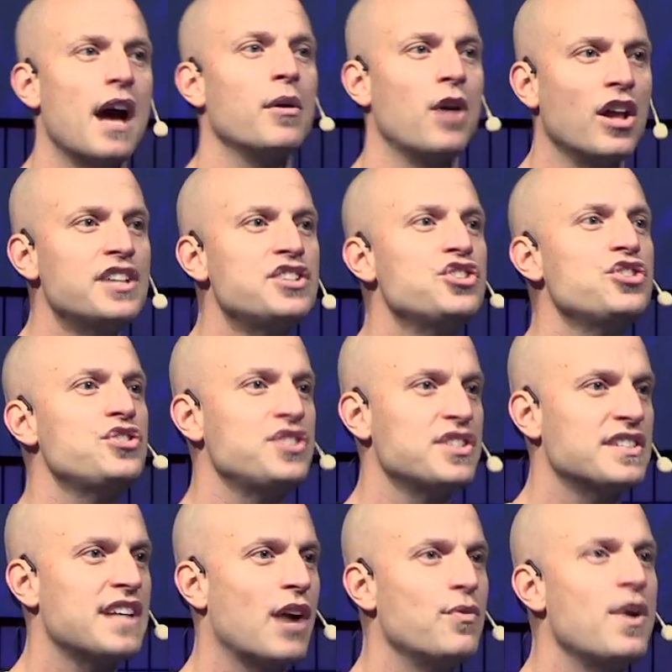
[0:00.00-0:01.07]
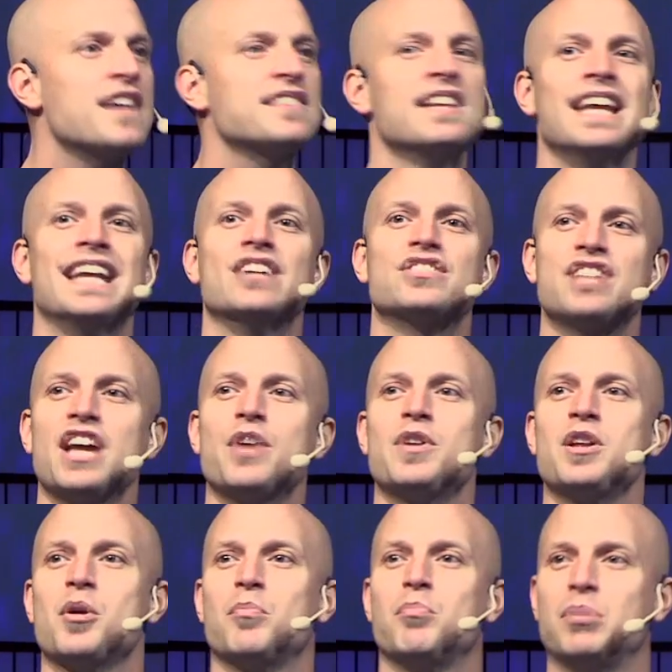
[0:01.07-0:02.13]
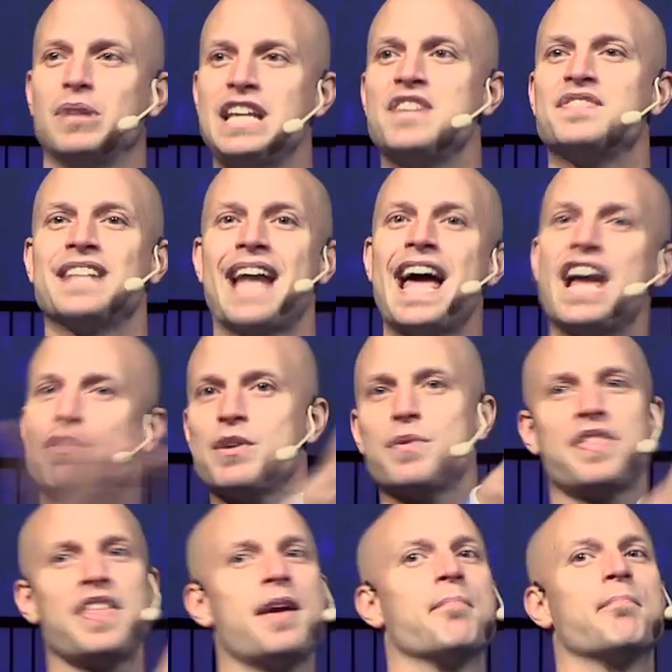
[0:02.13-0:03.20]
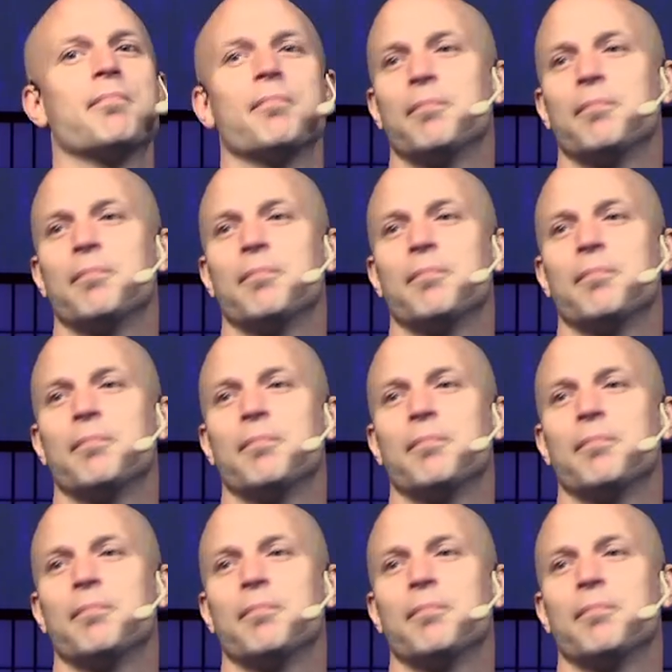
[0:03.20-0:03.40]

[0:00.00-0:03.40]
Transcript: I'll introduce you to this guy Russ. He'll tell you what he believes, and I agree with him.